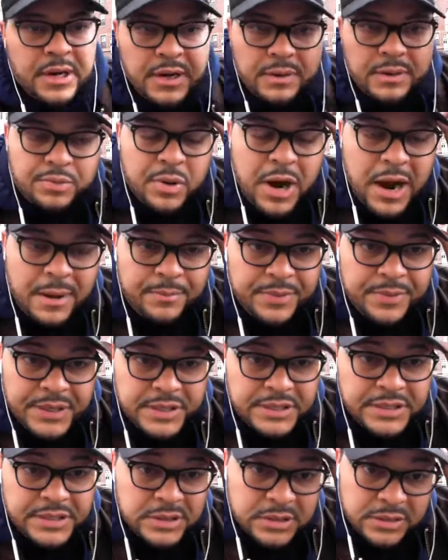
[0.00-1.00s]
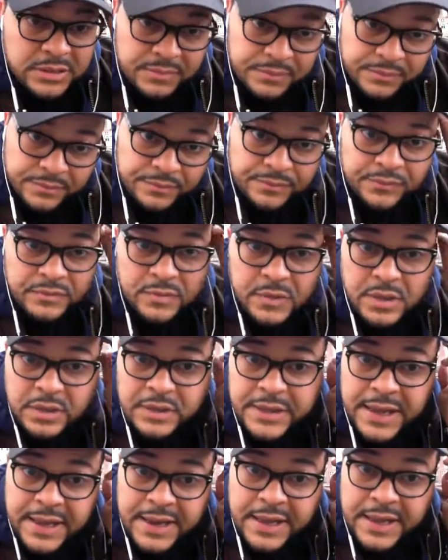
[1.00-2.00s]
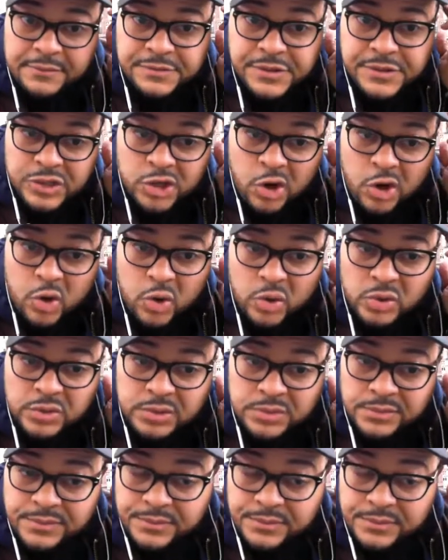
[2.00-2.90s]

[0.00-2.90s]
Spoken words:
properties that have sold,